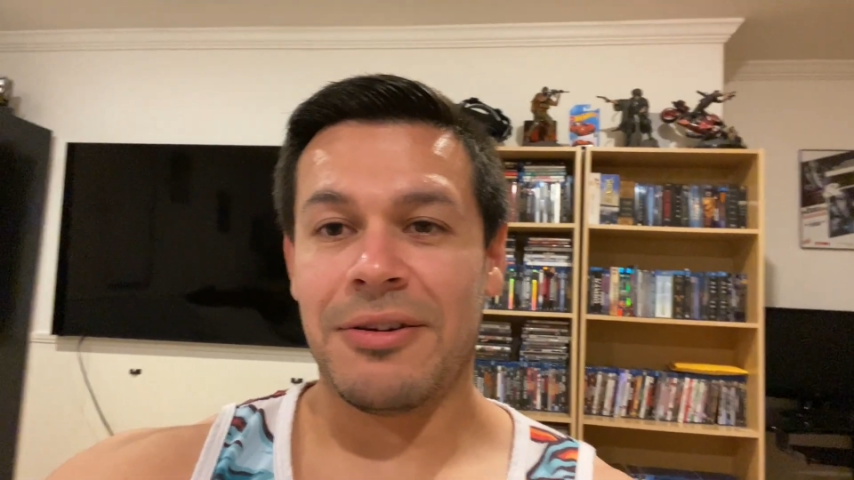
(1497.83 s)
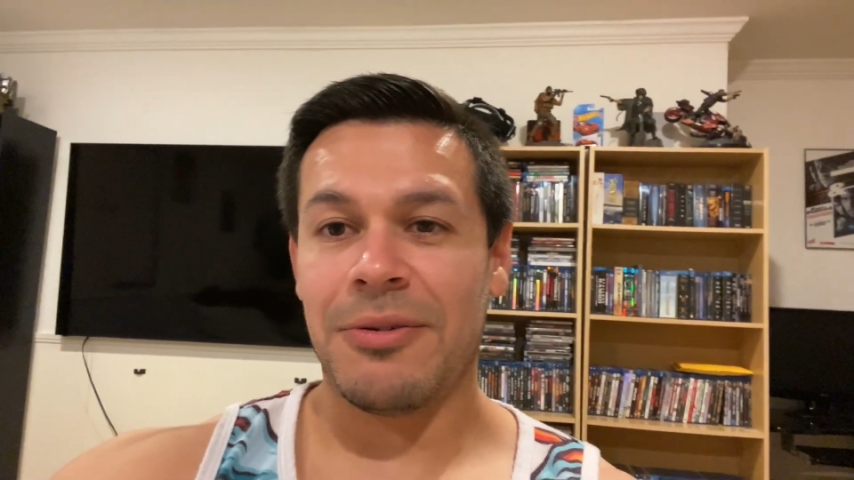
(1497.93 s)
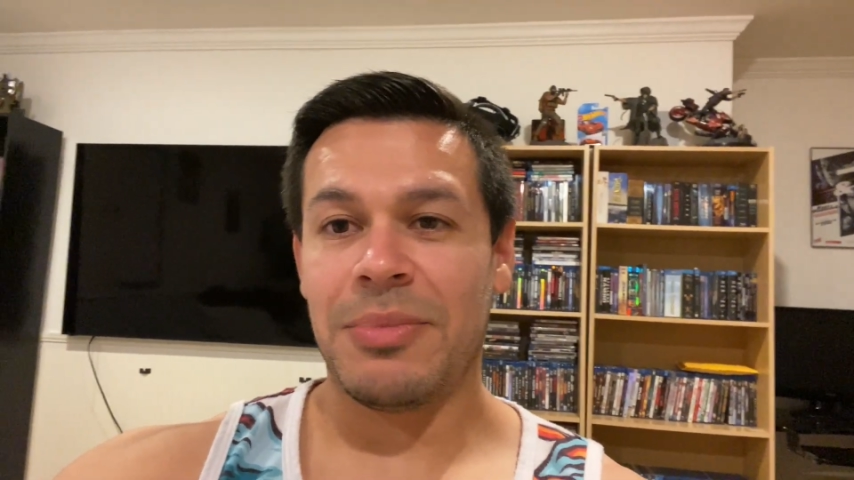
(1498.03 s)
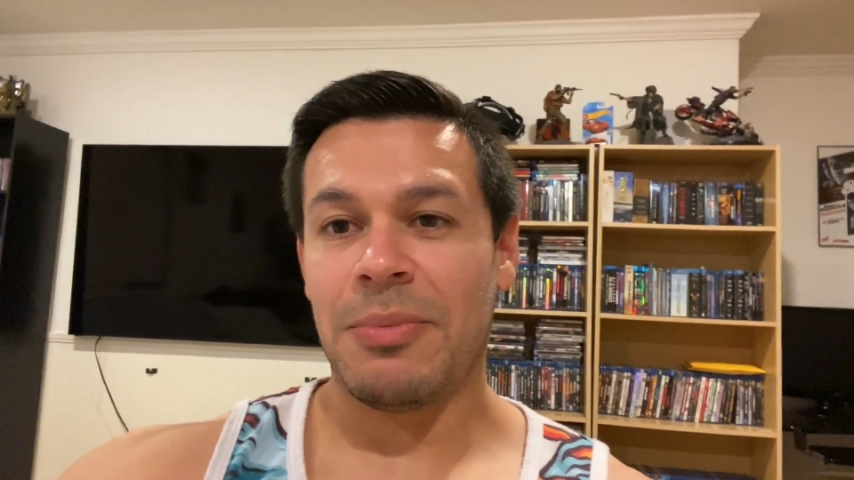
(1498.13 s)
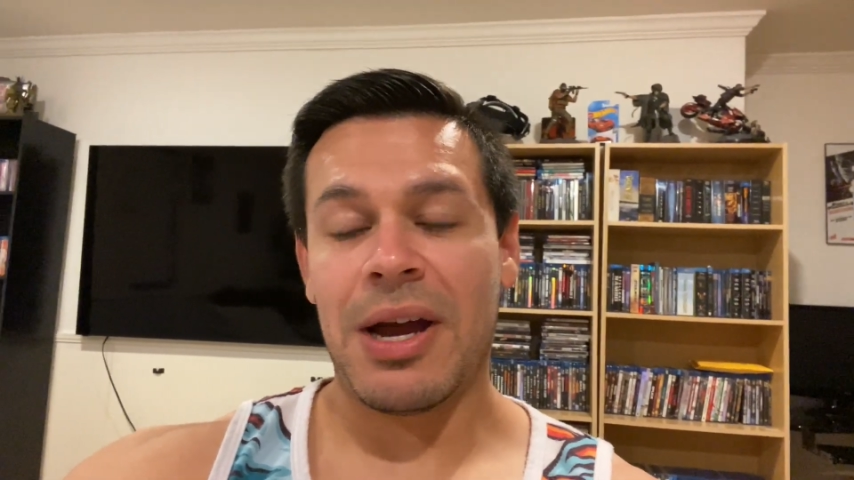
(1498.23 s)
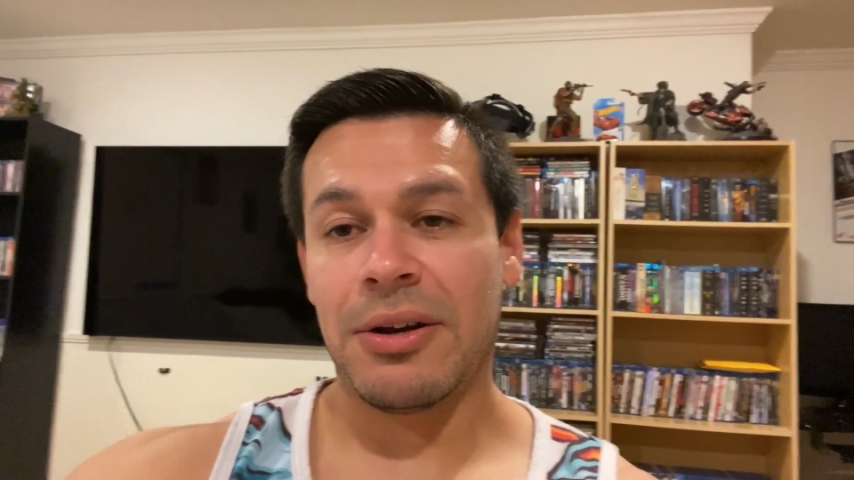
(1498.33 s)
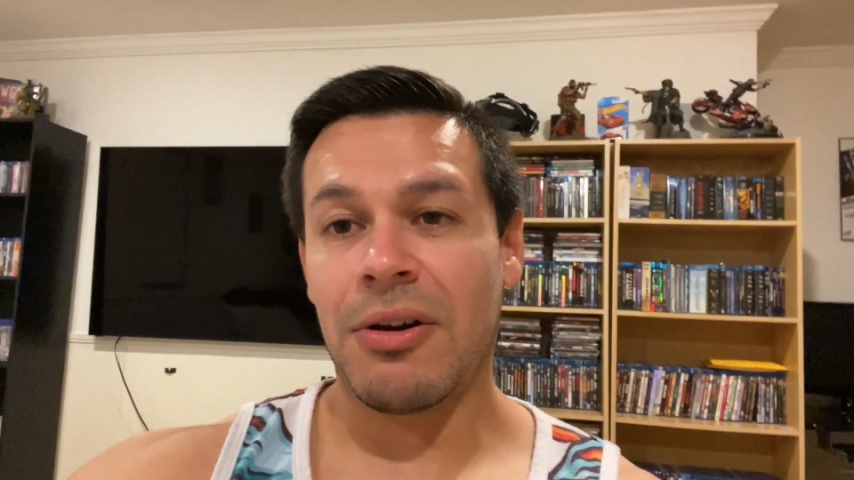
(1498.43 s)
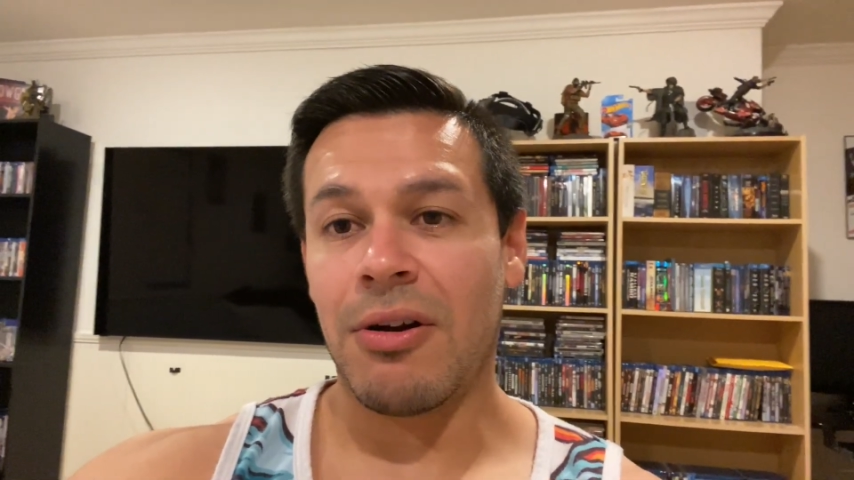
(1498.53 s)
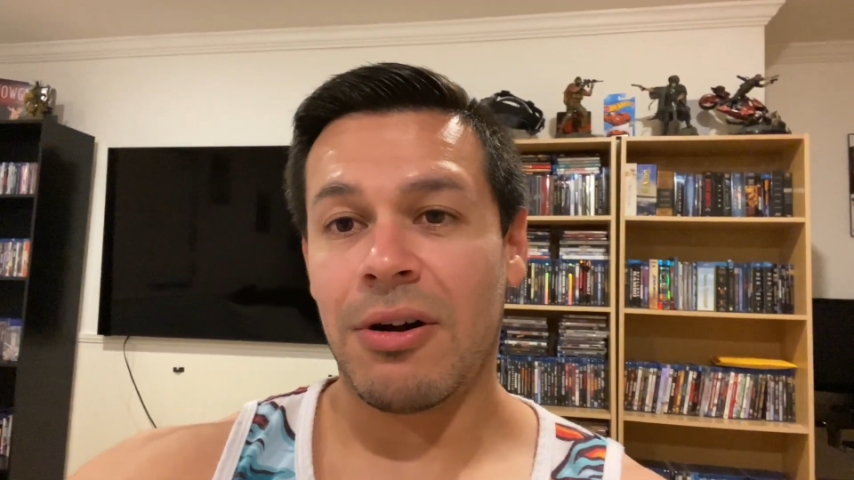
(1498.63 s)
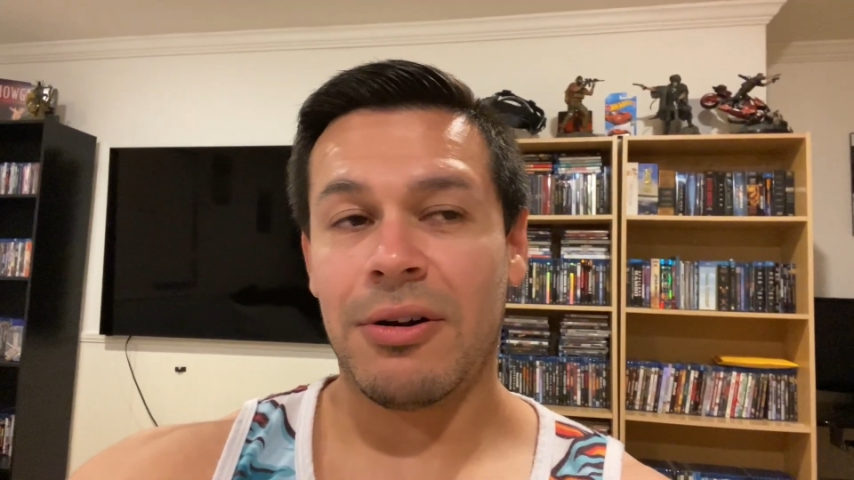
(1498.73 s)
I'll be behind a
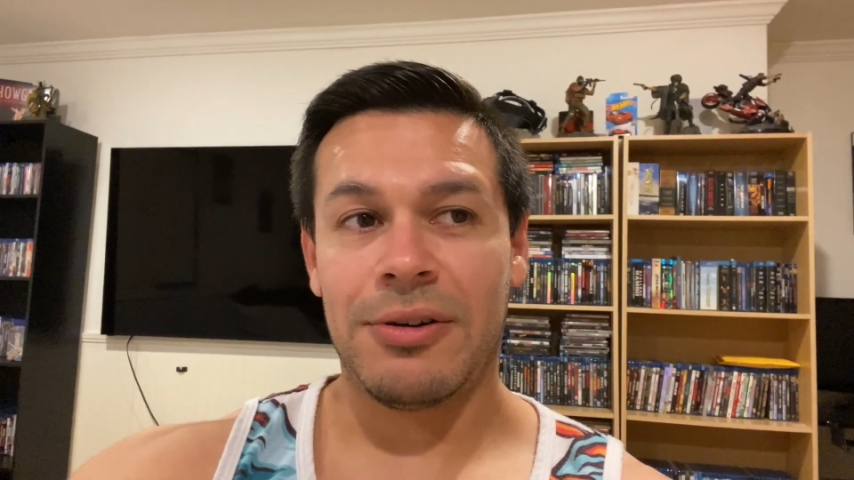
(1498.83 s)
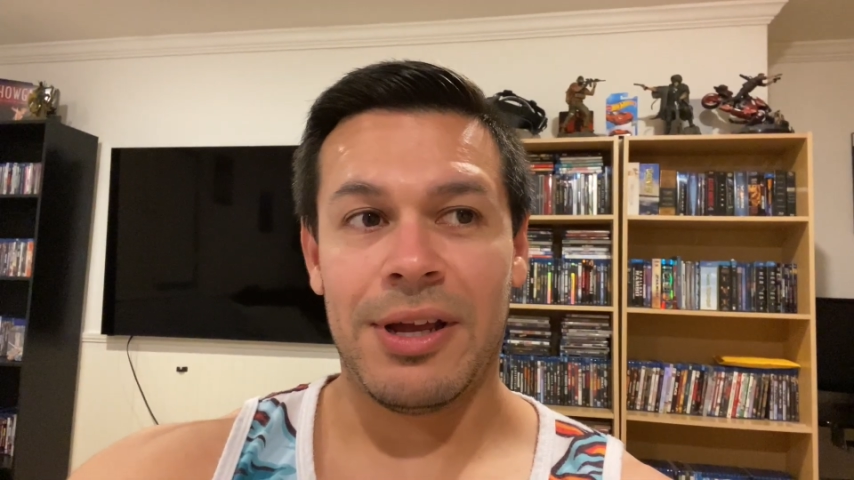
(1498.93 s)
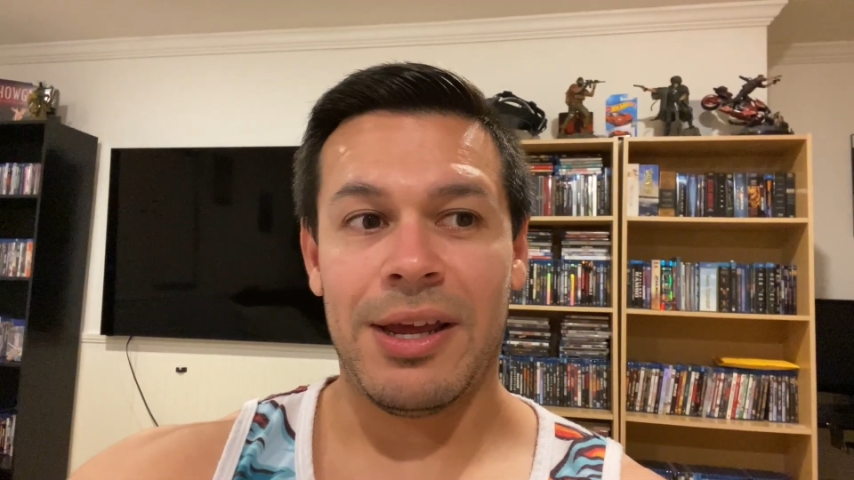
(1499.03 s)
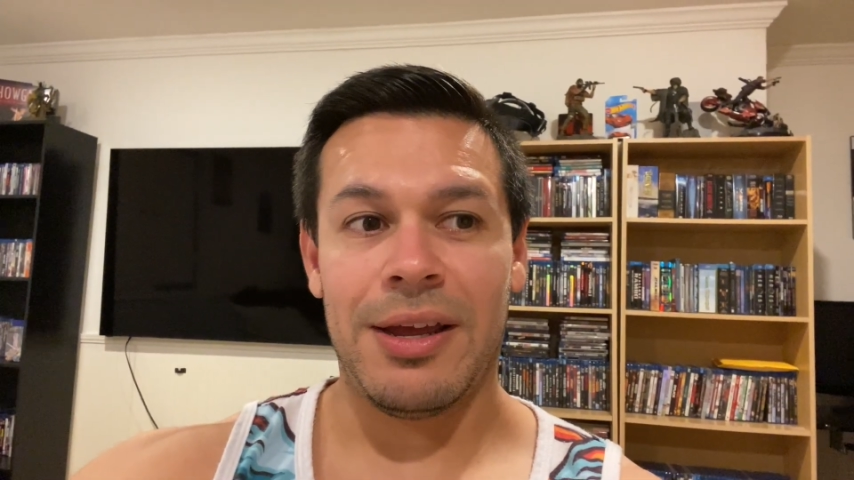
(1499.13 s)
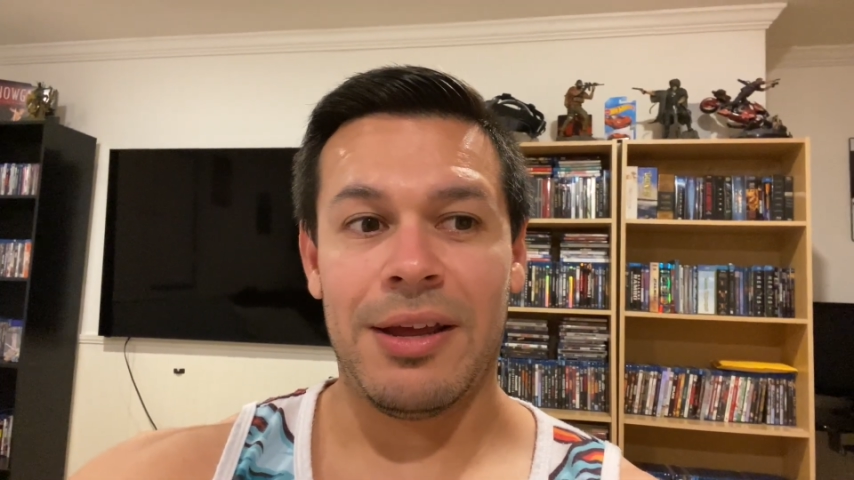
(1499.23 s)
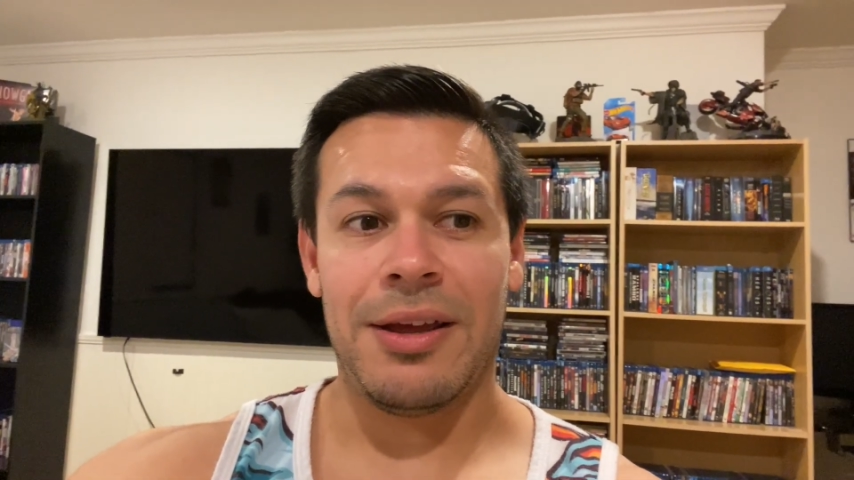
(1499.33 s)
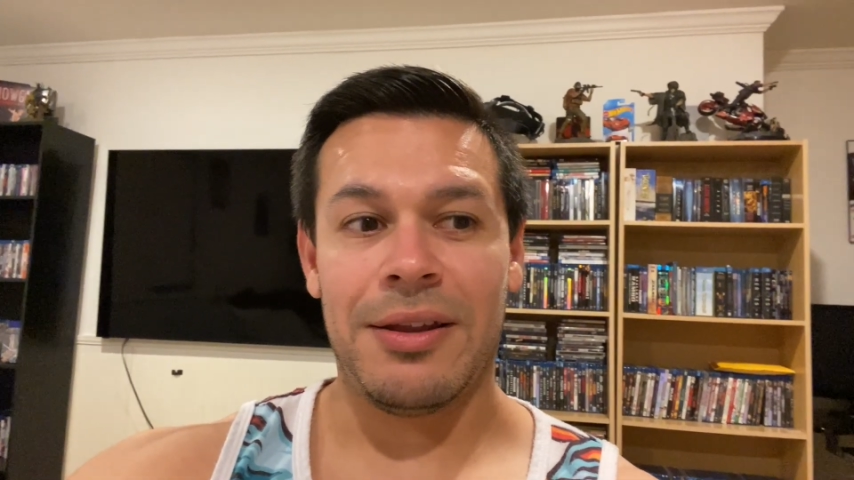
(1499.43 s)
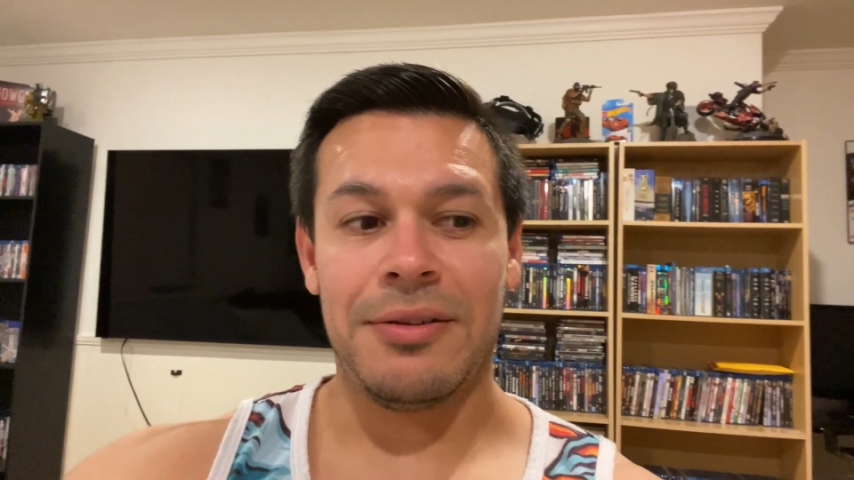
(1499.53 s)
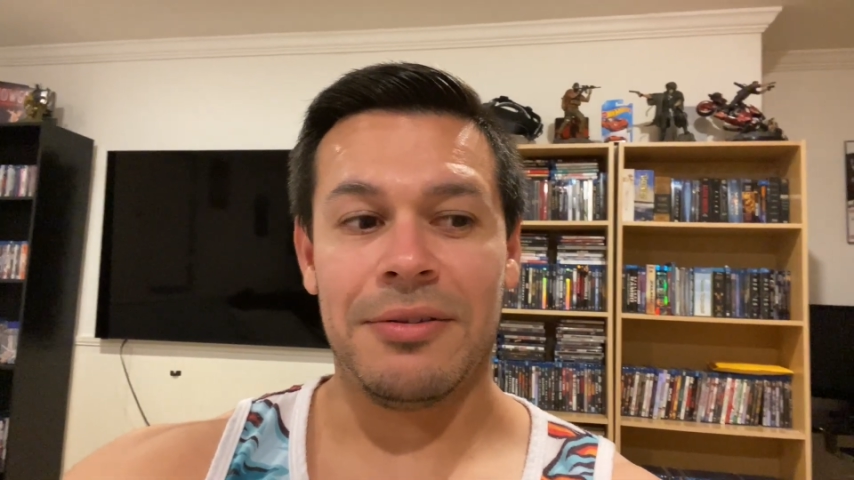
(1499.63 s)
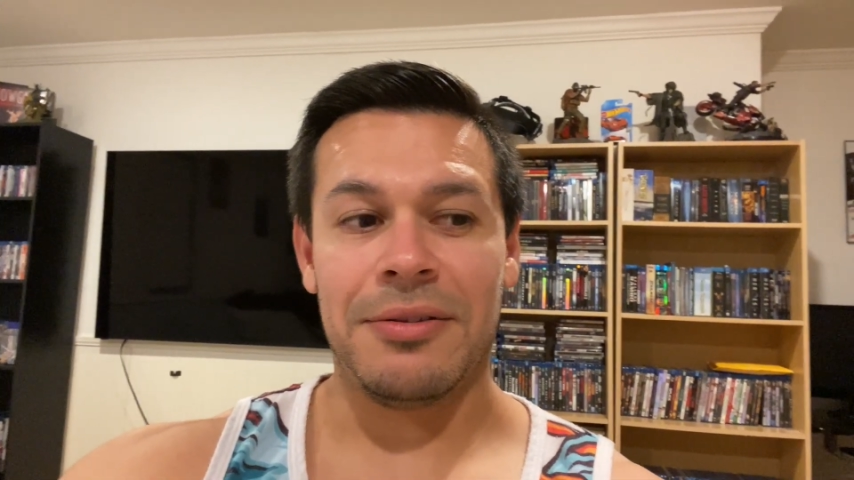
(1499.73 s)
car
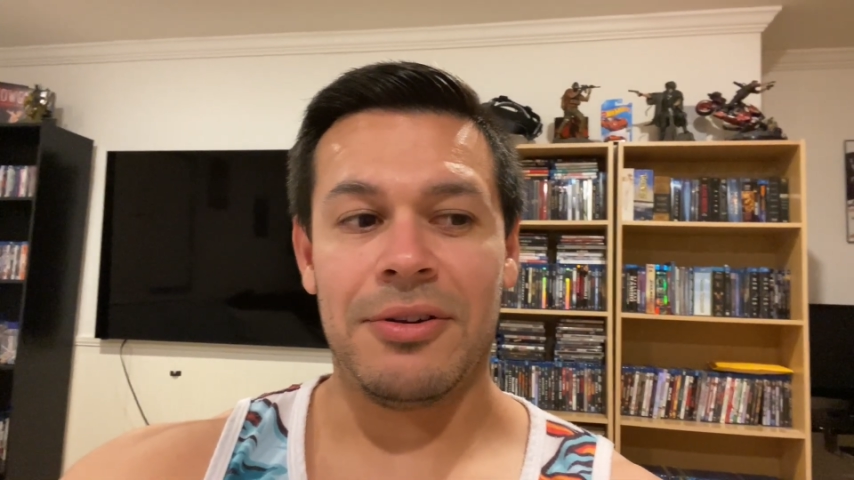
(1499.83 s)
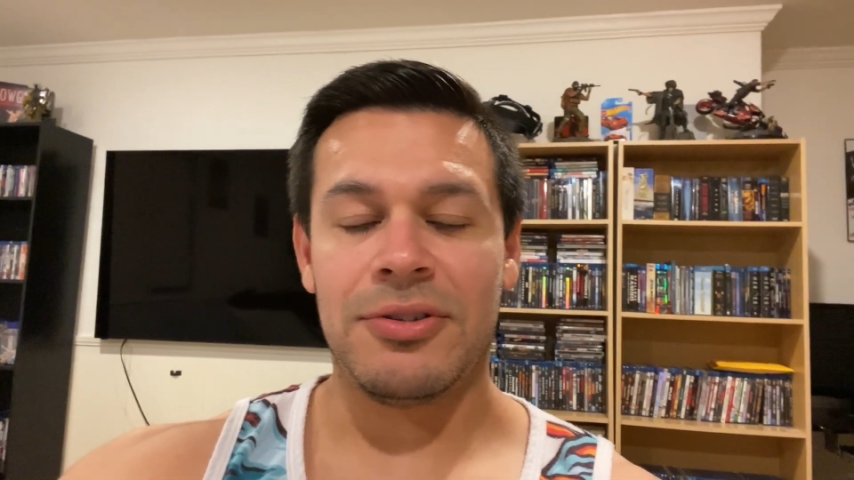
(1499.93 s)
and they're